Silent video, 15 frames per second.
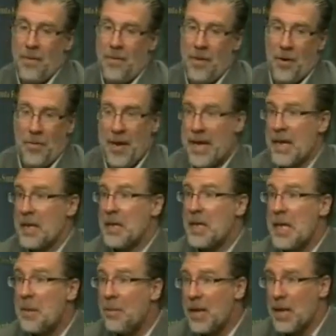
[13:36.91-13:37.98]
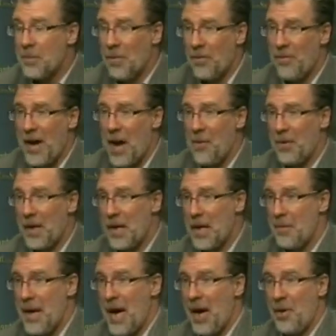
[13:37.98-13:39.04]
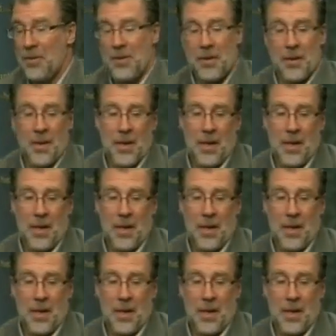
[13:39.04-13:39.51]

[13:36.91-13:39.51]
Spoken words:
thinking deeply and profoundly about